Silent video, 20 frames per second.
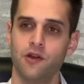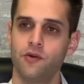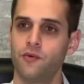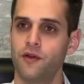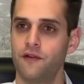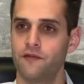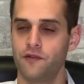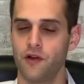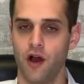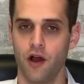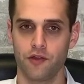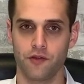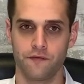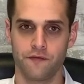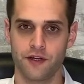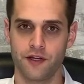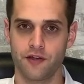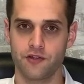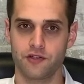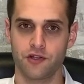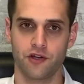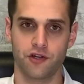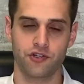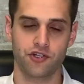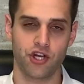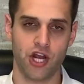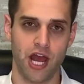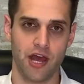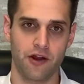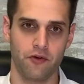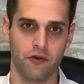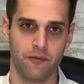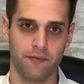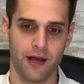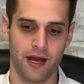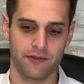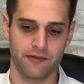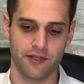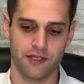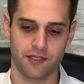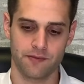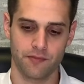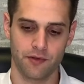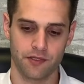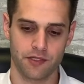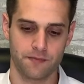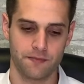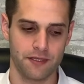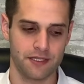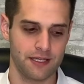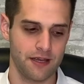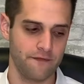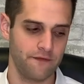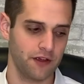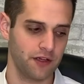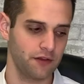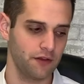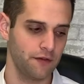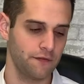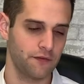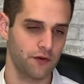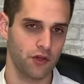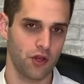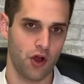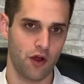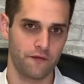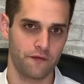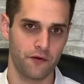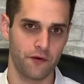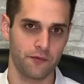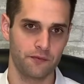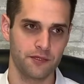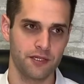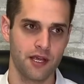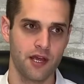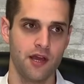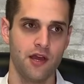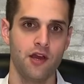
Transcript: We have other videos on our channel about this, but specifically for law firms,